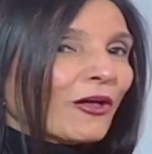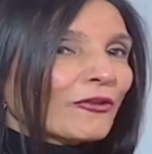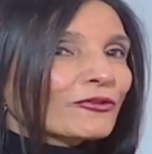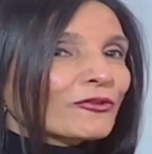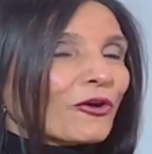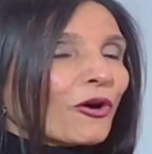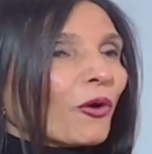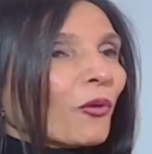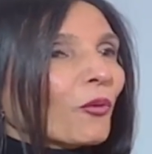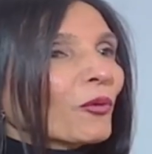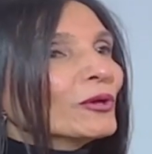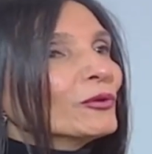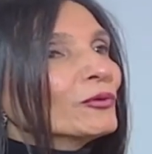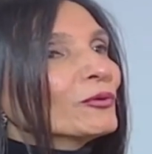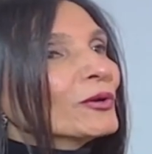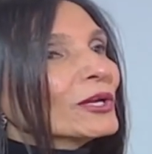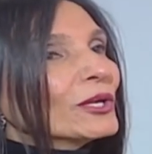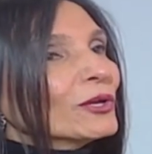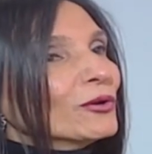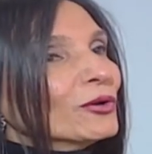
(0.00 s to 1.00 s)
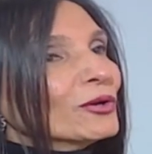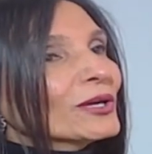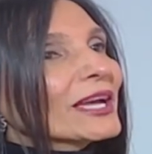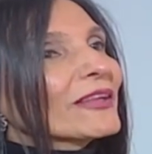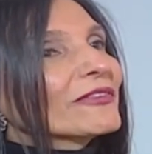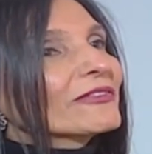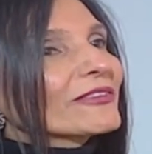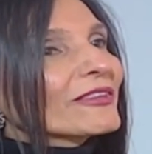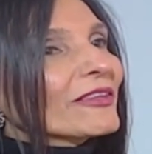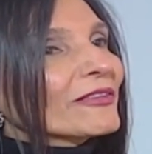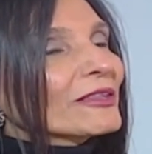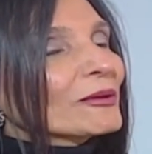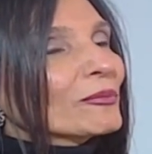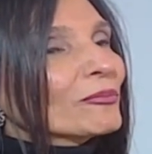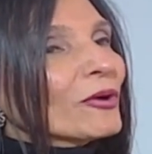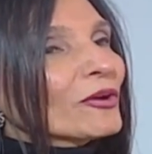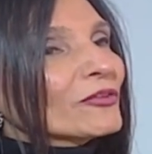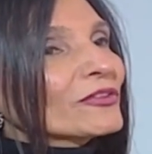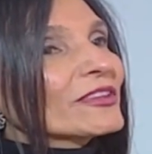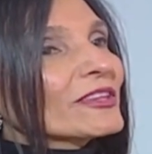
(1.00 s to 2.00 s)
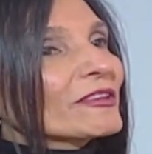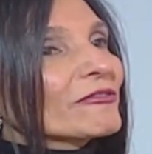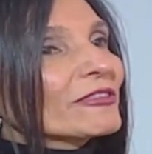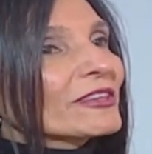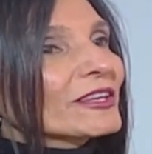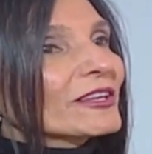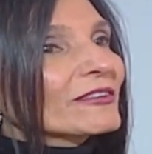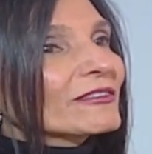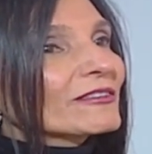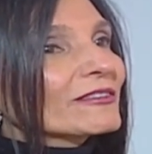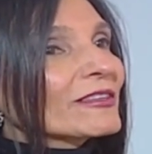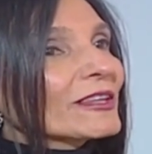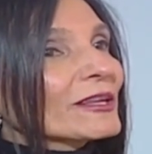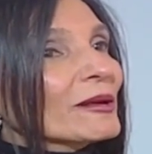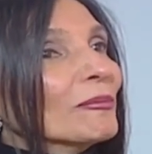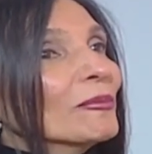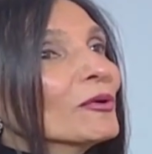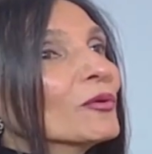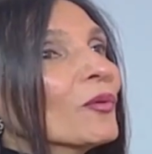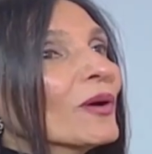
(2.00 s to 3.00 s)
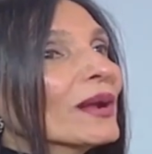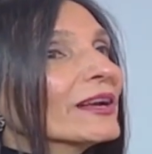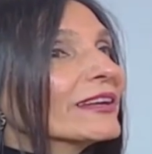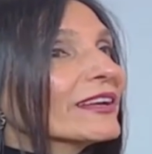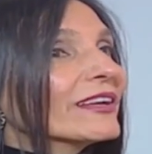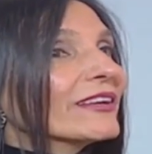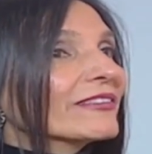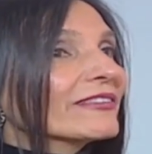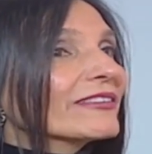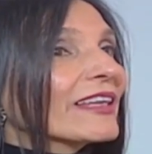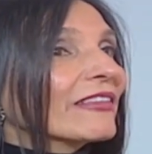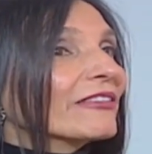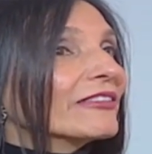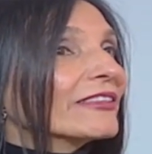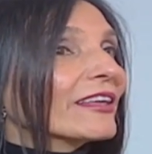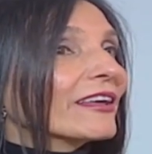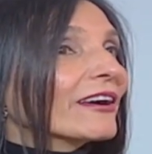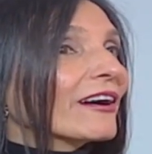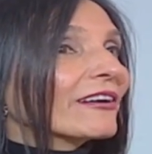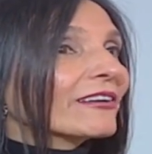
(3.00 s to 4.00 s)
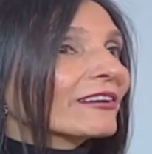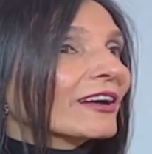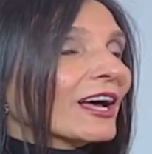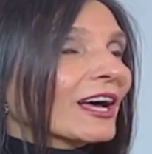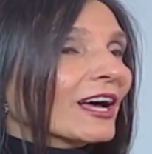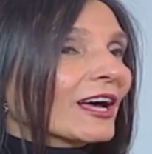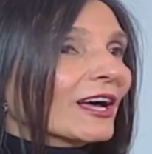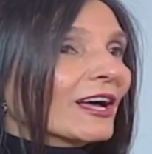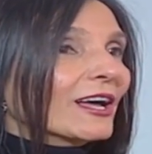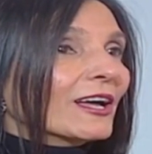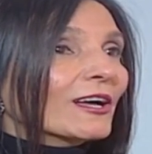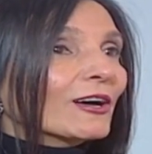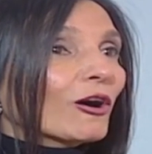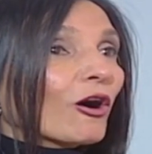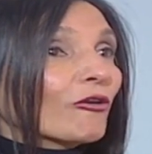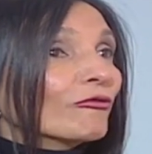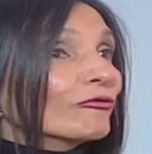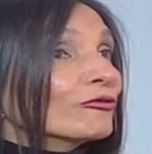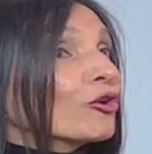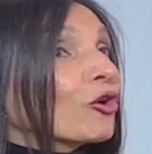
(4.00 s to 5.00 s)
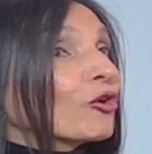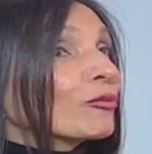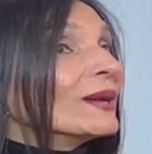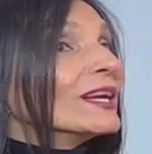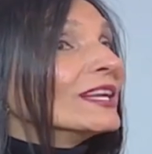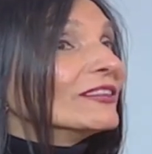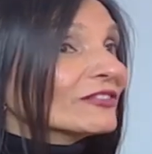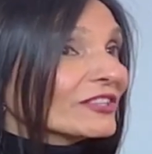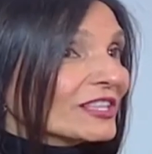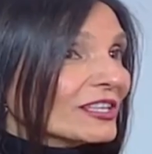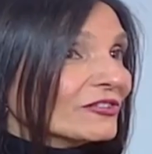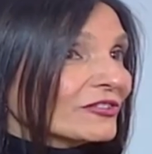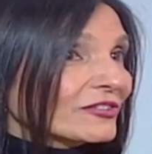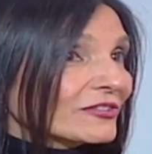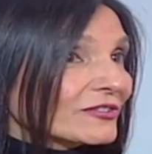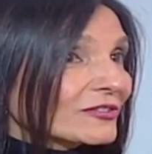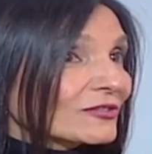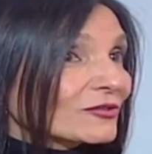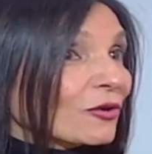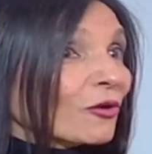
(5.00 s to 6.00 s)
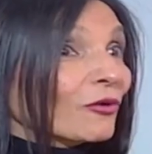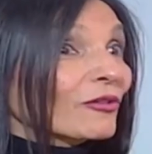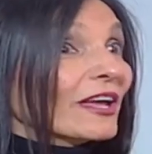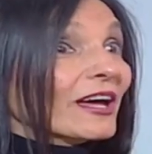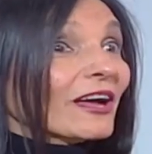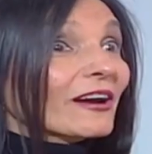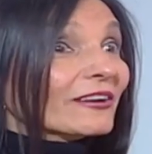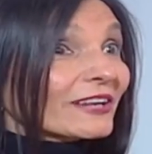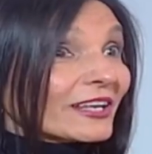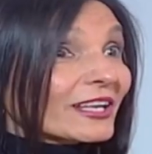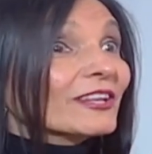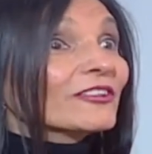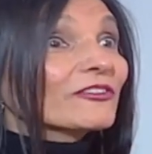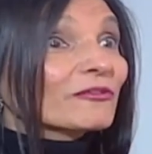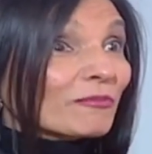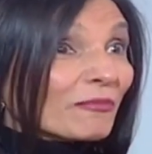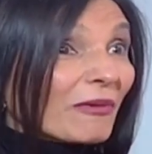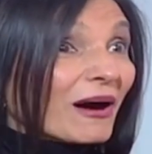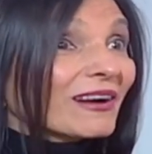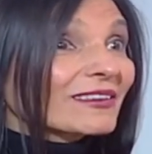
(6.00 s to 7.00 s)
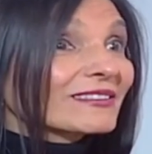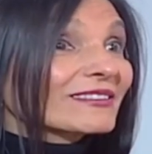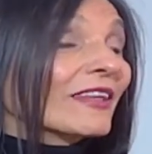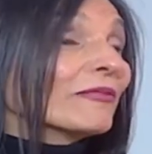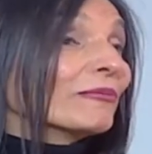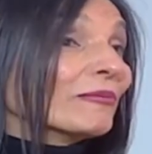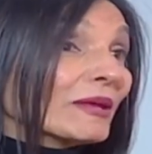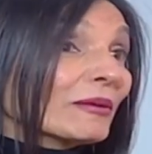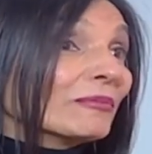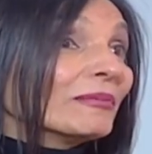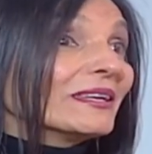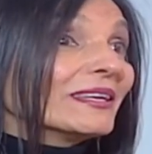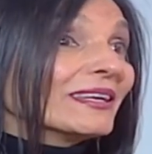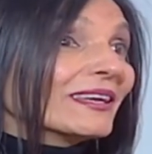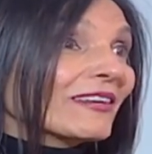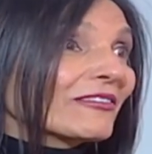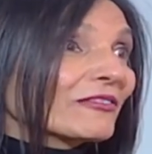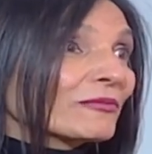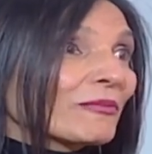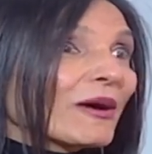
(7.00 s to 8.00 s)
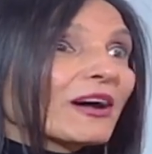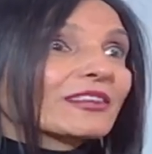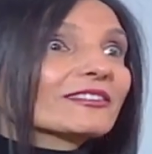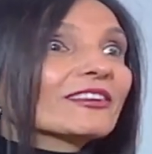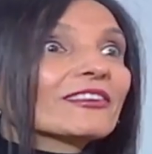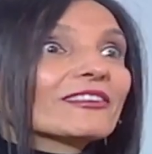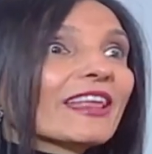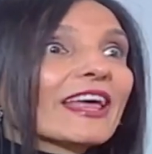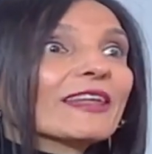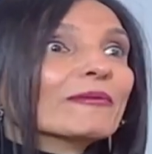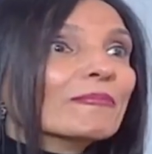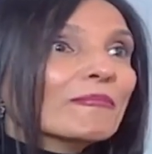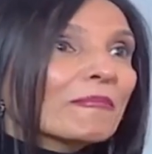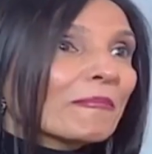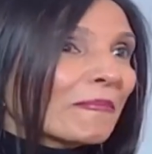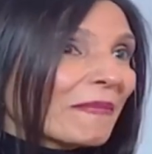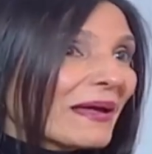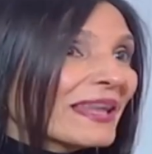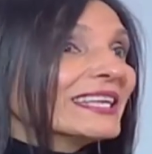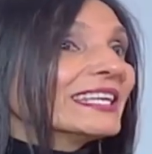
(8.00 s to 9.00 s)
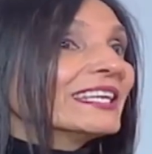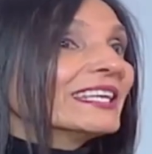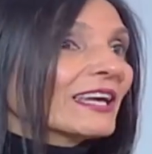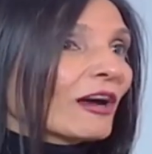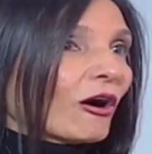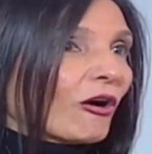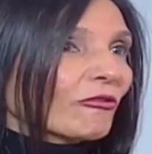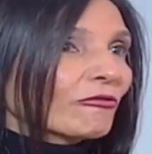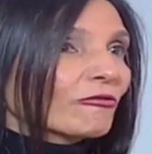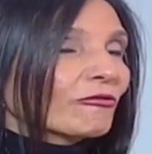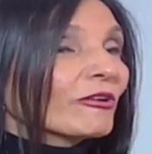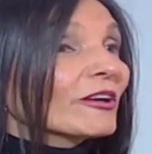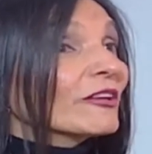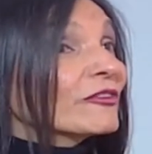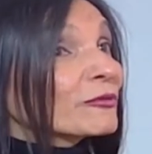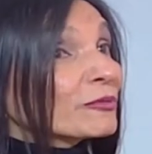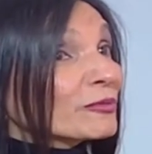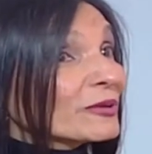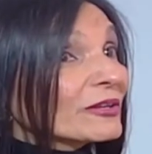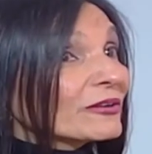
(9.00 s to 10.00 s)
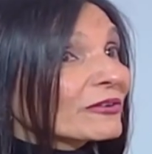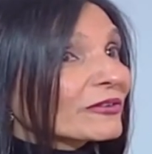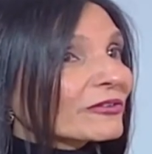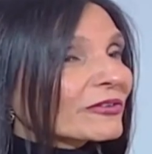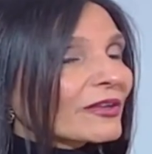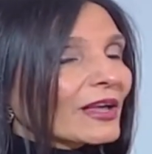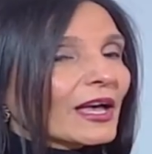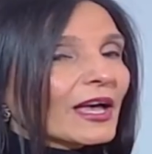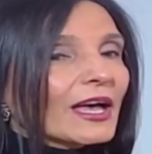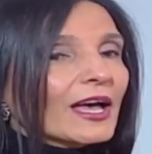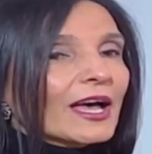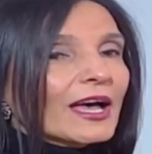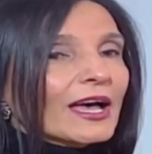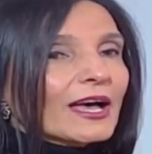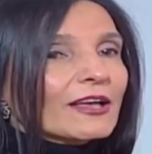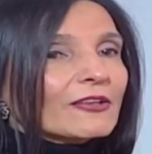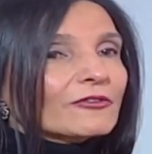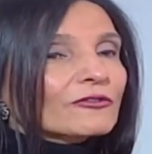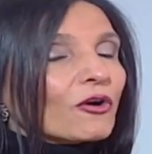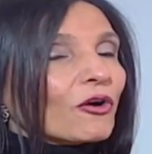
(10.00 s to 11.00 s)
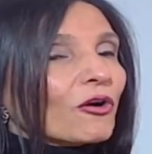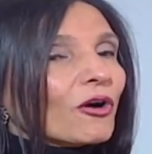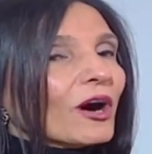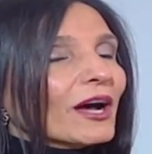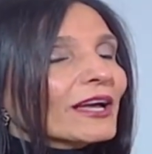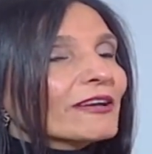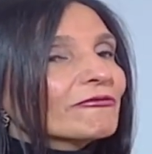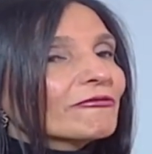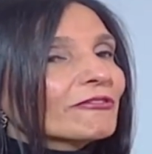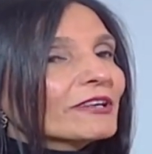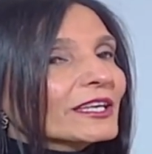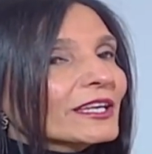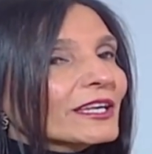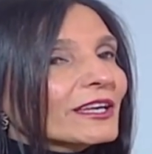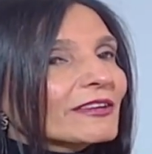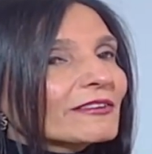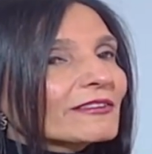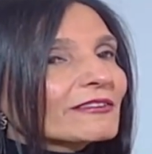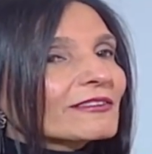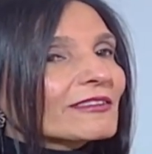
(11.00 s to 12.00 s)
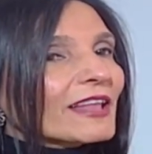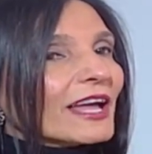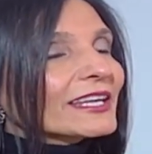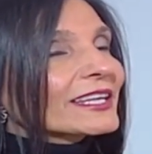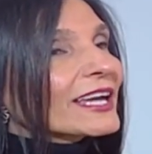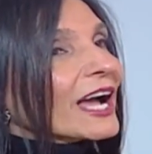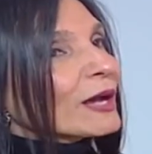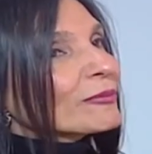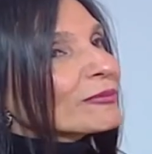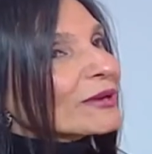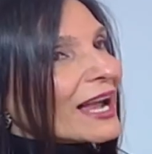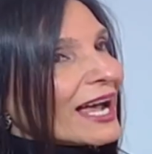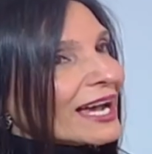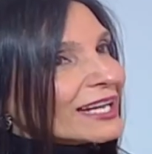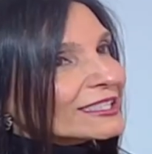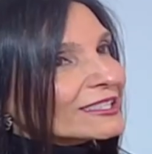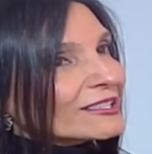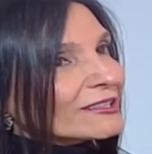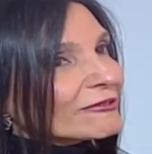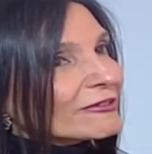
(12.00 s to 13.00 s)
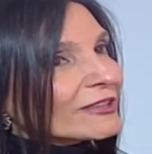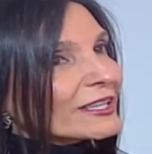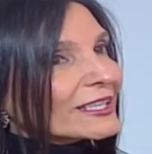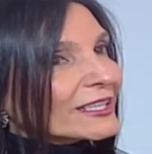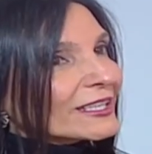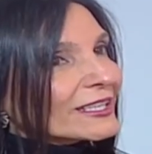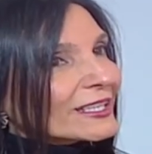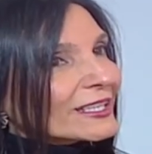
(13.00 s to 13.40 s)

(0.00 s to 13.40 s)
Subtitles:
So when we look at the positive things, the number one is that they are of normal intelligence. So they are really smart and maybe smarter than many of his peers. So if he is like hyperactive, then he